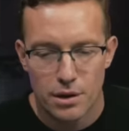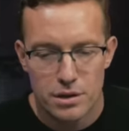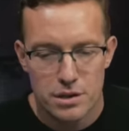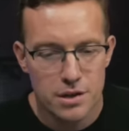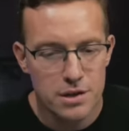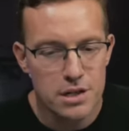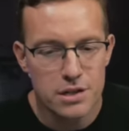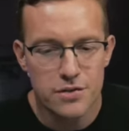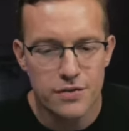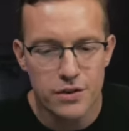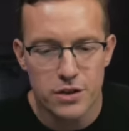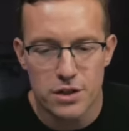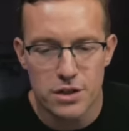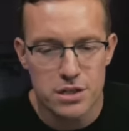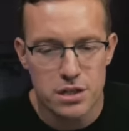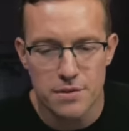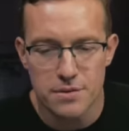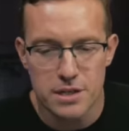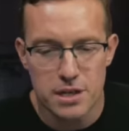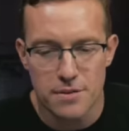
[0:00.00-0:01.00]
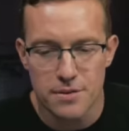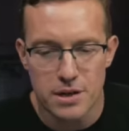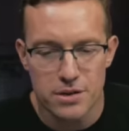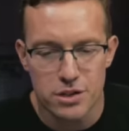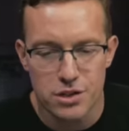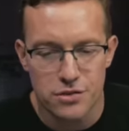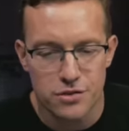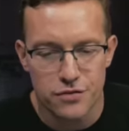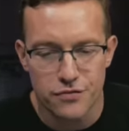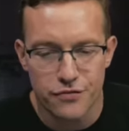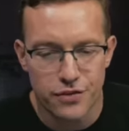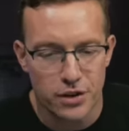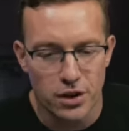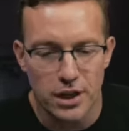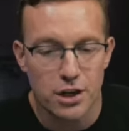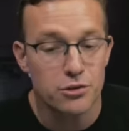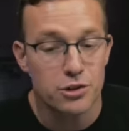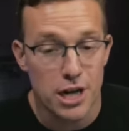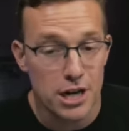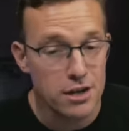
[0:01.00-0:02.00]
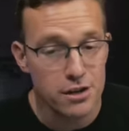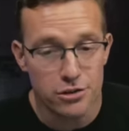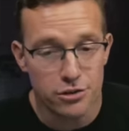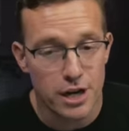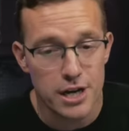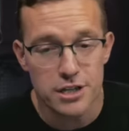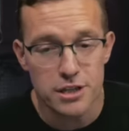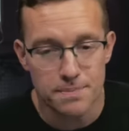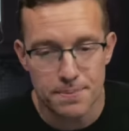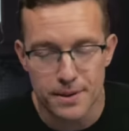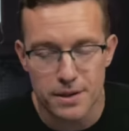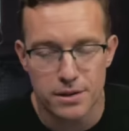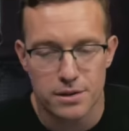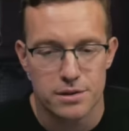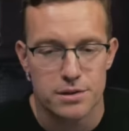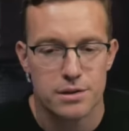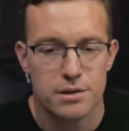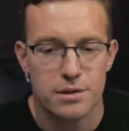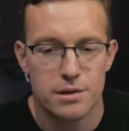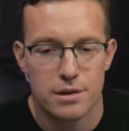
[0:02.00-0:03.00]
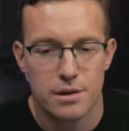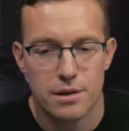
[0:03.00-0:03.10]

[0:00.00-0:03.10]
Sometimes you feel like you're taking crazy pills